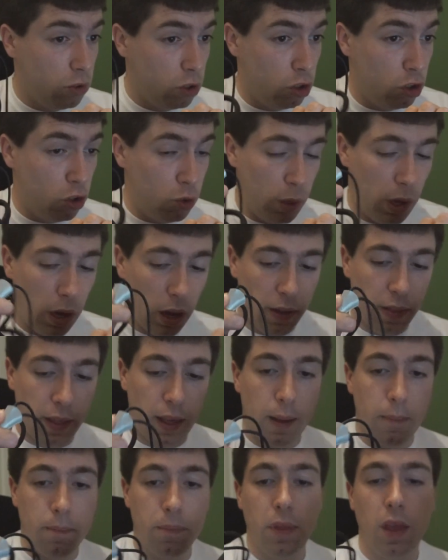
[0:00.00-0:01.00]
Good, we like
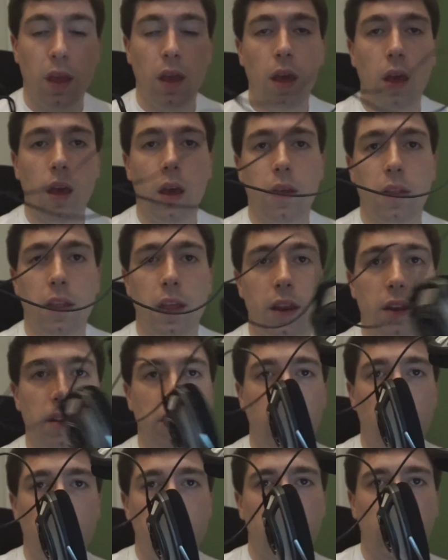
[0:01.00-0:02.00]
that. Then it
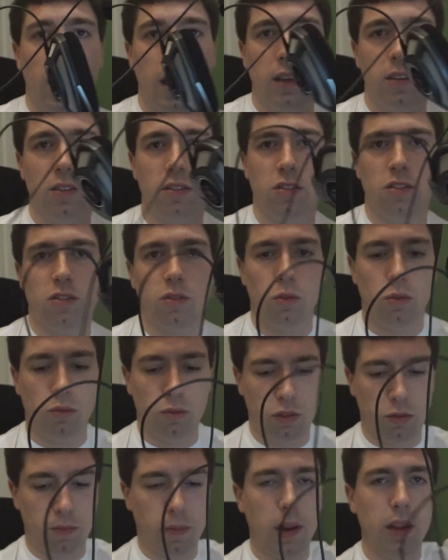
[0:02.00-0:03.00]
terminates or
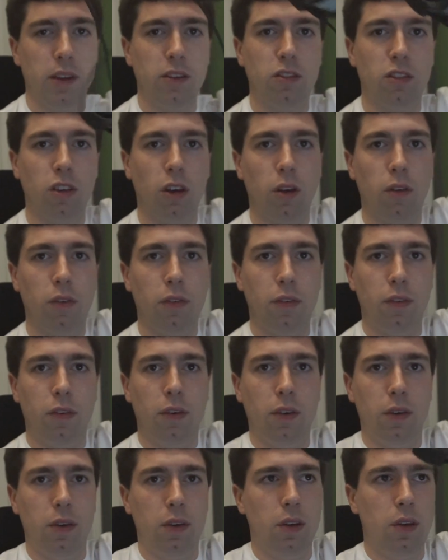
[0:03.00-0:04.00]
splits
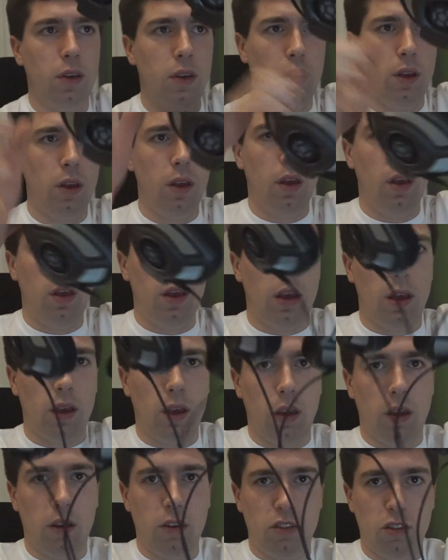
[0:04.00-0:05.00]
off and
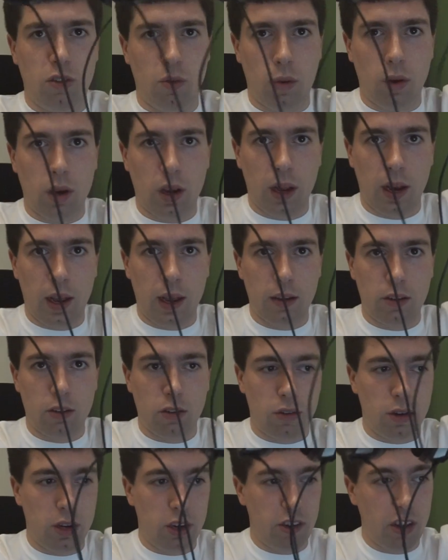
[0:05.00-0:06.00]
goes to one connector
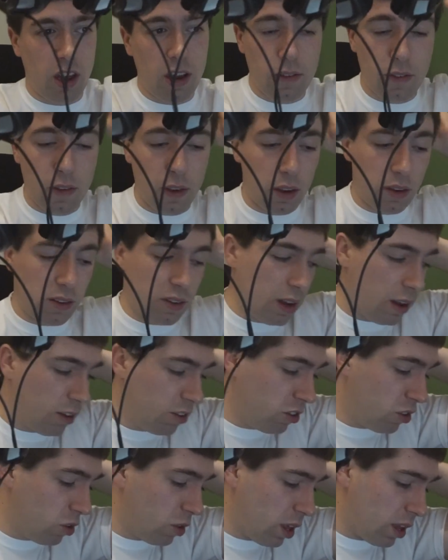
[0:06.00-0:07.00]
on each headphones. Now as
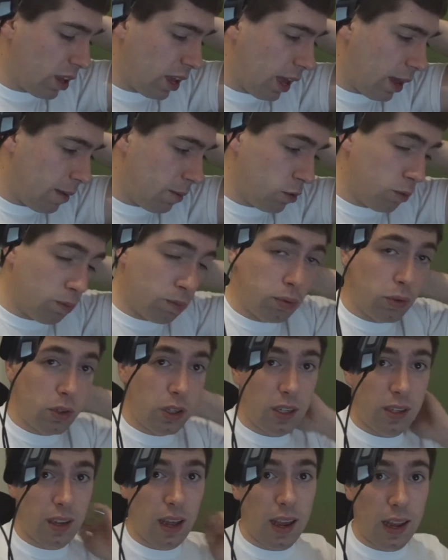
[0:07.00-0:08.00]
you saw, that cable's
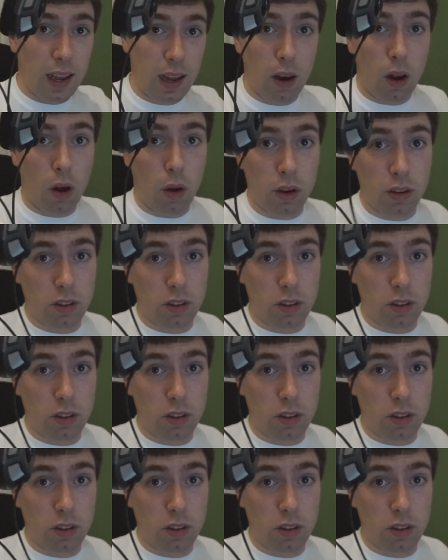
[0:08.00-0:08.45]
pretty dang it long.